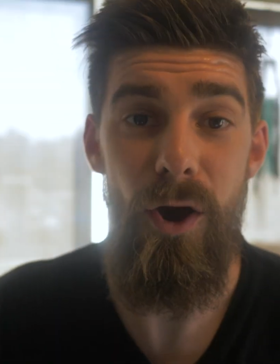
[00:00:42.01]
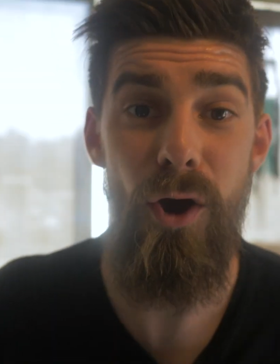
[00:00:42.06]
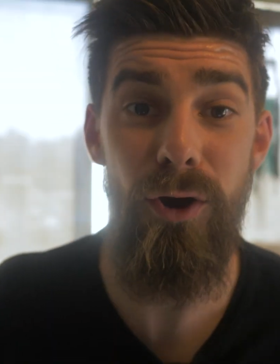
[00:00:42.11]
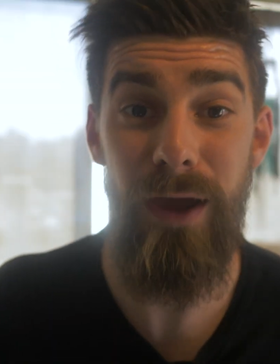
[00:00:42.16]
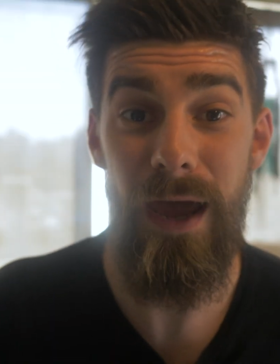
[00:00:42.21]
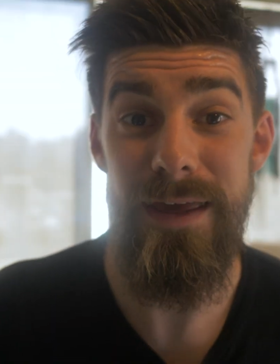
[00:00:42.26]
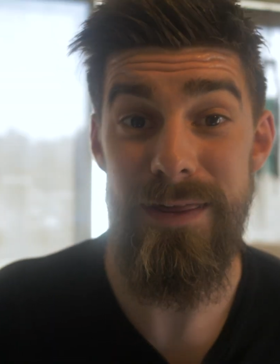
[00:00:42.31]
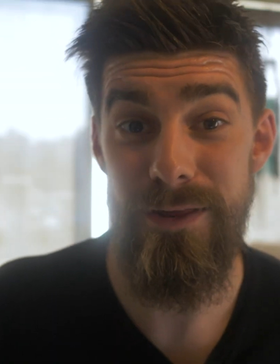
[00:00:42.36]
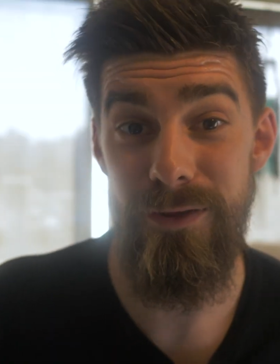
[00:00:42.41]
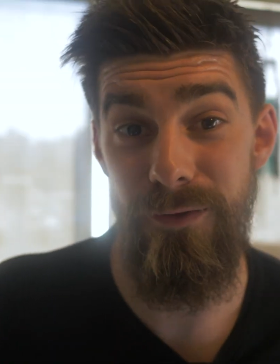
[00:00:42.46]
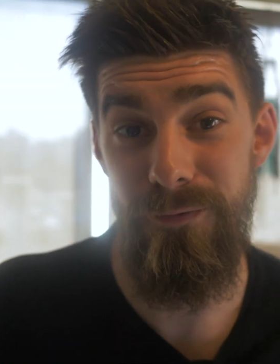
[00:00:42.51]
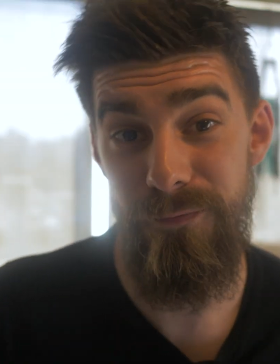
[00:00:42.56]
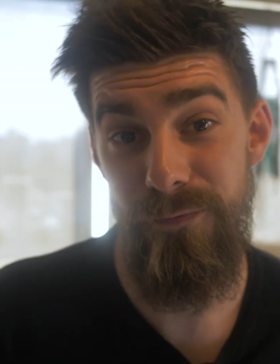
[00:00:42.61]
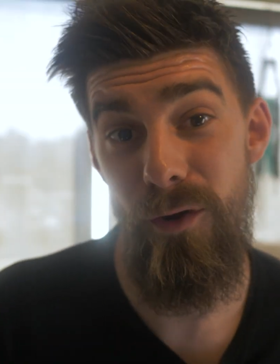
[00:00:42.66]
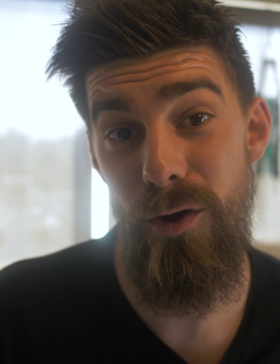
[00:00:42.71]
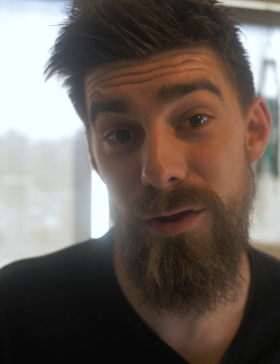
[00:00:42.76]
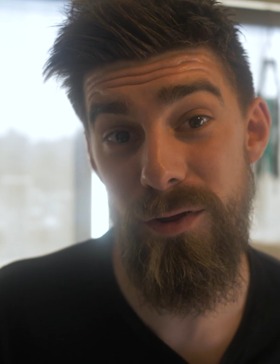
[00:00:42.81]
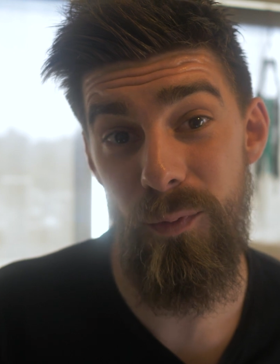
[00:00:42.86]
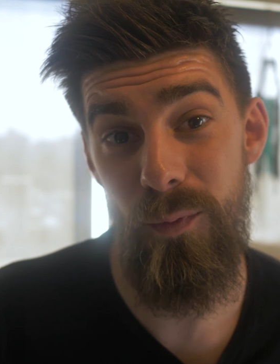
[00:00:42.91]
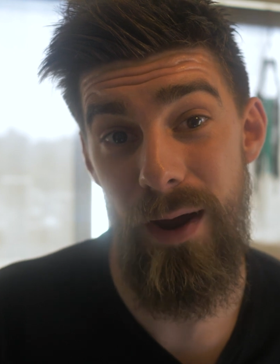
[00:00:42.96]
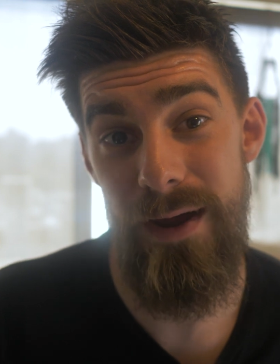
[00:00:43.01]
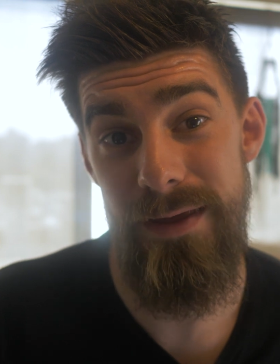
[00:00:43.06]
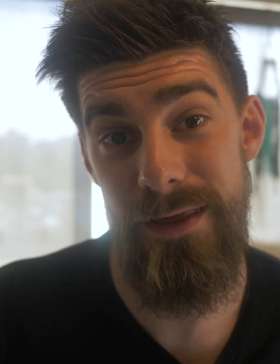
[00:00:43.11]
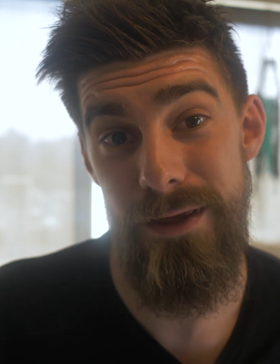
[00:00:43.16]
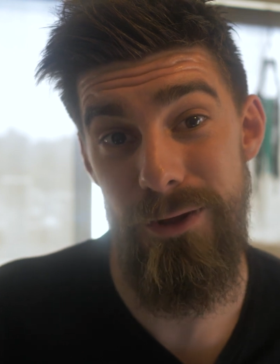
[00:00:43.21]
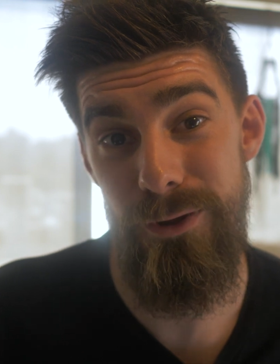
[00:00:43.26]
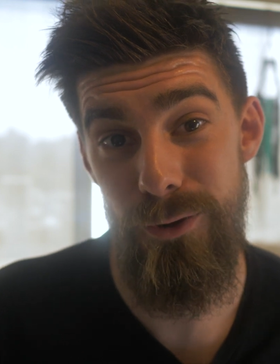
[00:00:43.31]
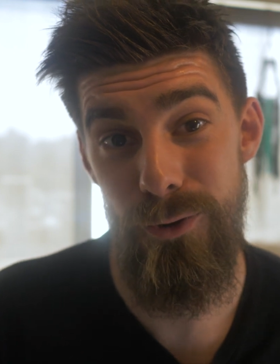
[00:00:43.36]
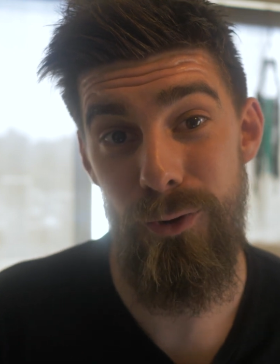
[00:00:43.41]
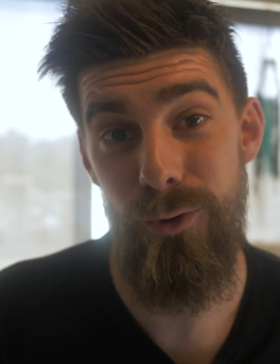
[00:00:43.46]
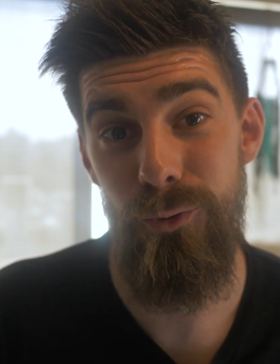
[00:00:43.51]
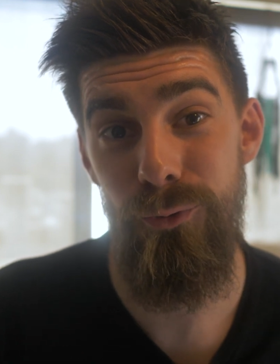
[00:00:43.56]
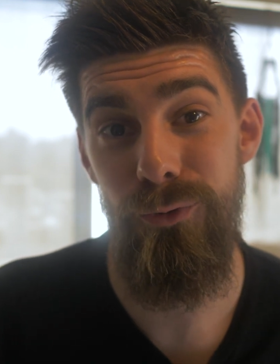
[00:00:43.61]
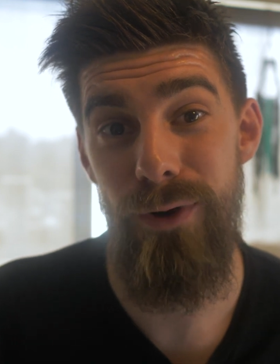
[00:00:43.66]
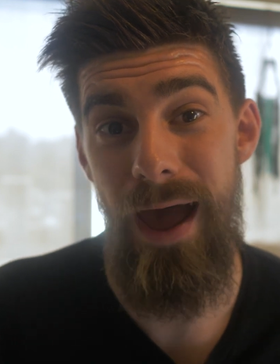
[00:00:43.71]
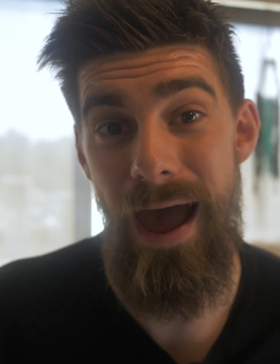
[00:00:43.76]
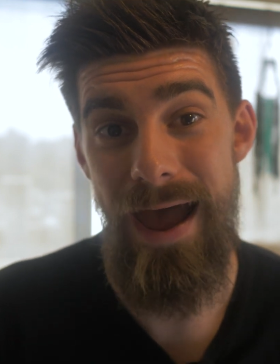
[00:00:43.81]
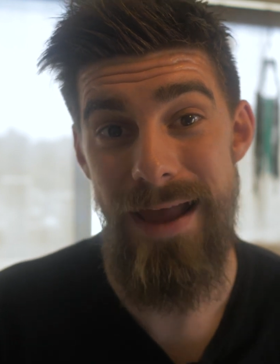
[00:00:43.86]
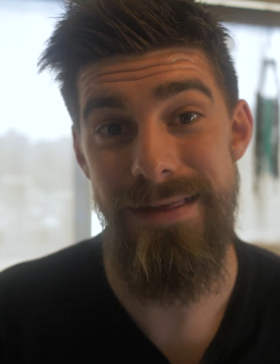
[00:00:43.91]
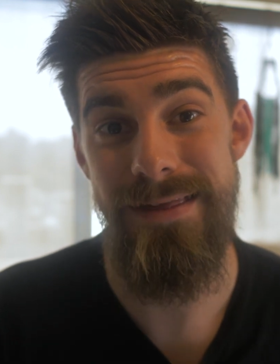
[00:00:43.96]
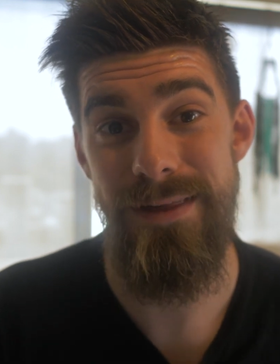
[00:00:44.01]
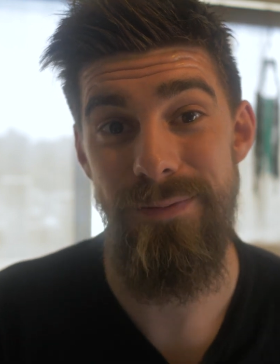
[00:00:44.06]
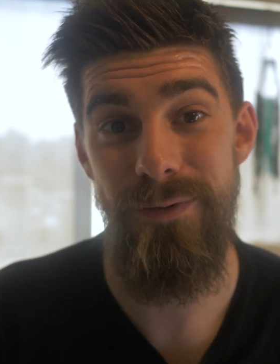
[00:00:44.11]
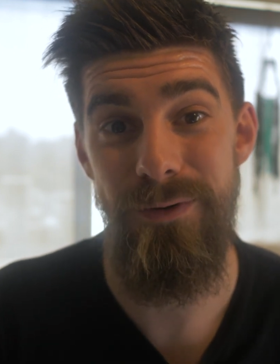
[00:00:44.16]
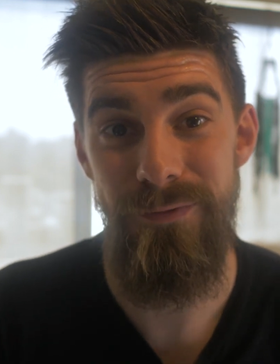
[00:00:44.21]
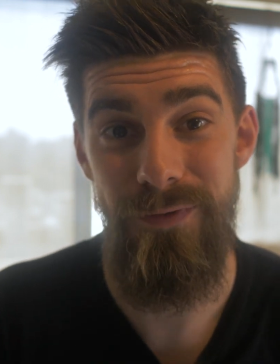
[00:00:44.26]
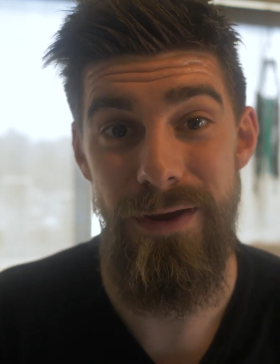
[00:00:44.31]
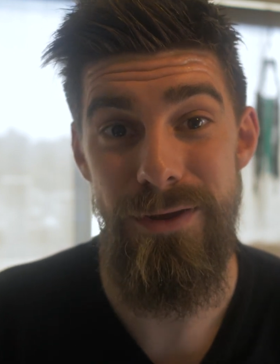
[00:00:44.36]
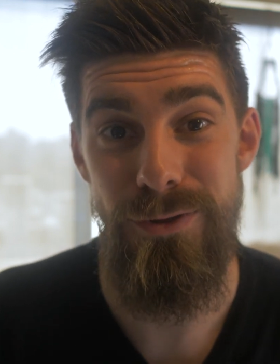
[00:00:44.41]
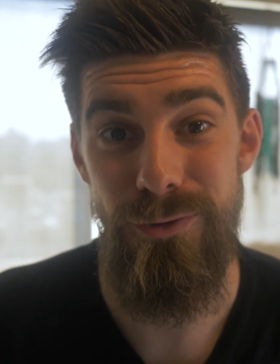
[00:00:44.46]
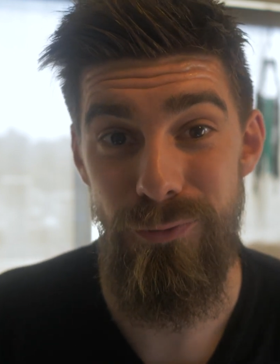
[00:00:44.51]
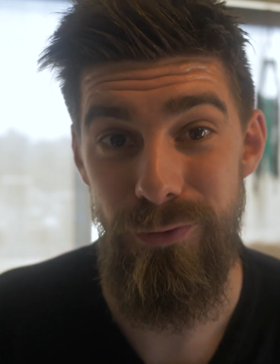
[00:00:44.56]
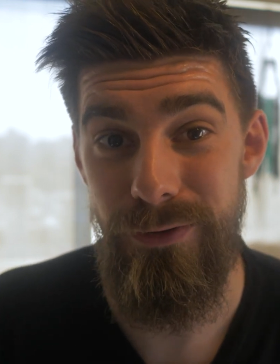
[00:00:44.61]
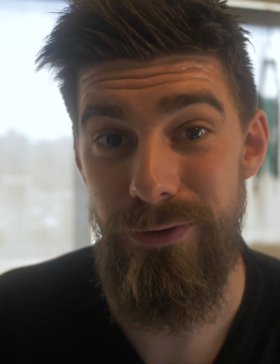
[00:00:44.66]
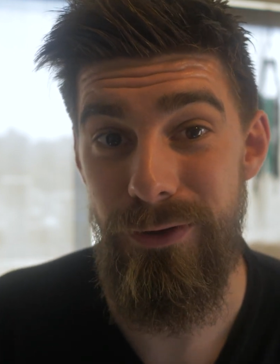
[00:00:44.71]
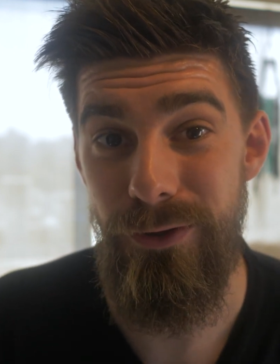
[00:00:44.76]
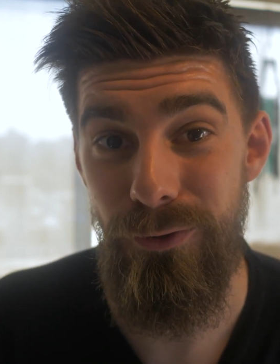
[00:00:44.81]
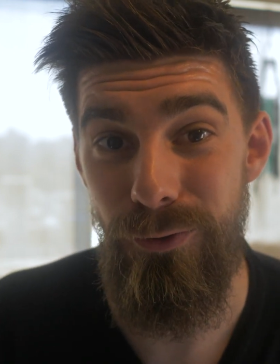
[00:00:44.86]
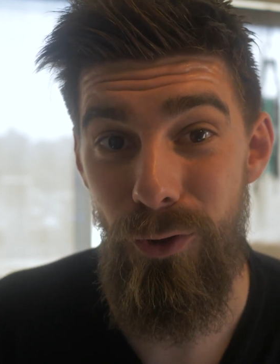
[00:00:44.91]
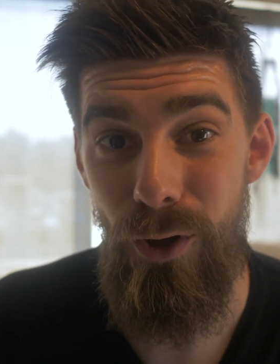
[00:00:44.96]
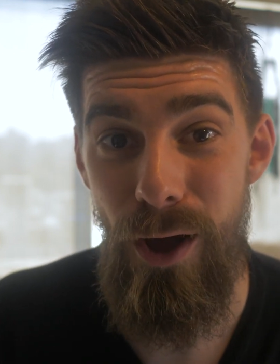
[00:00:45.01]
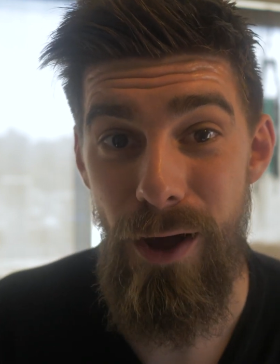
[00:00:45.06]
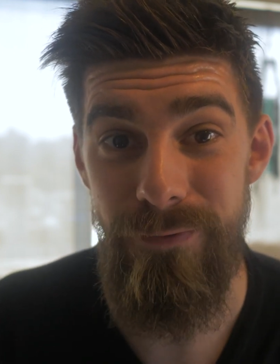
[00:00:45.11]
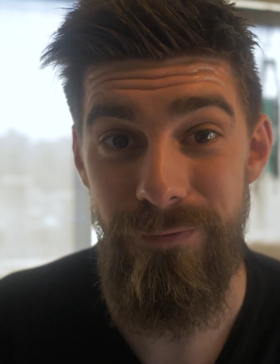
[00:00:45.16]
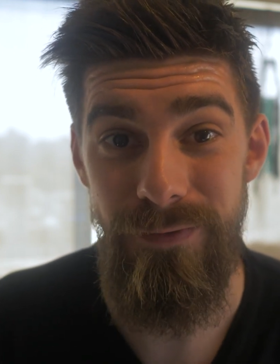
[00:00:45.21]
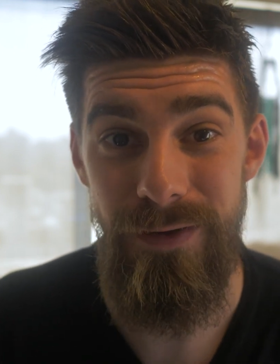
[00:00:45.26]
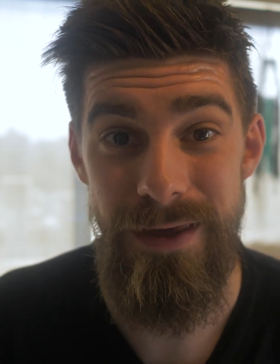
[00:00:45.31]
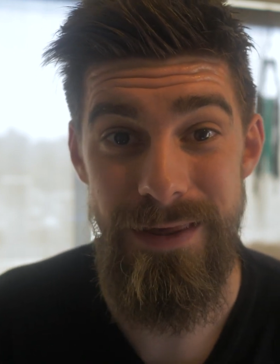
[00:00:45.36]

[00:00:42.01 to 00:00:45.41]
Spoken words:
Okay, so the first way that you could add some adventure into your life